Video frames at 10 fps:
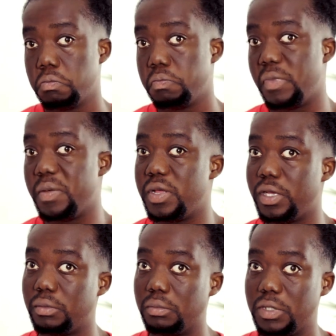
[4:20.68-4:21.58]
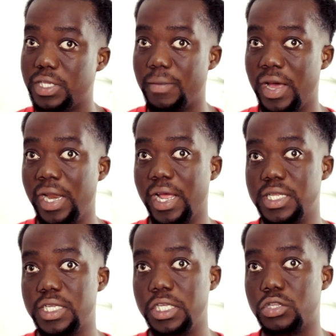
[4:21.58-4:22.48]
Maybe somebody can
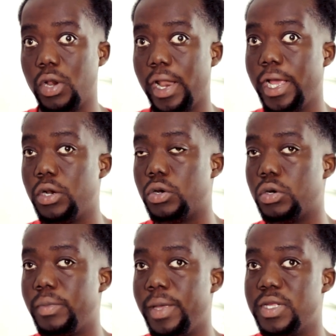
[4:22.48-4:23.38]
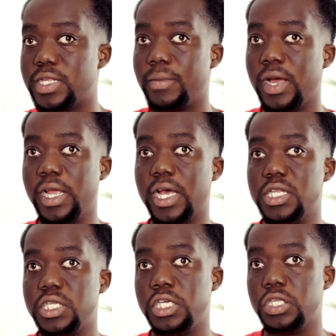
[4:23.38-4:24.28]
see it online or maybe somebody can
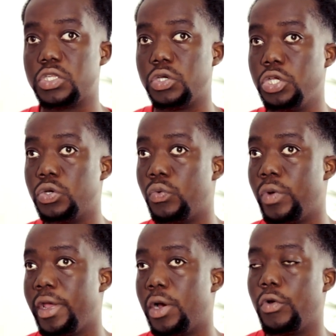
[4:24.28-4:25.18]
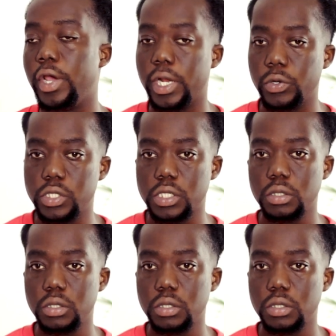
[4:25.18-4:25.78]
see it on you when you're going out.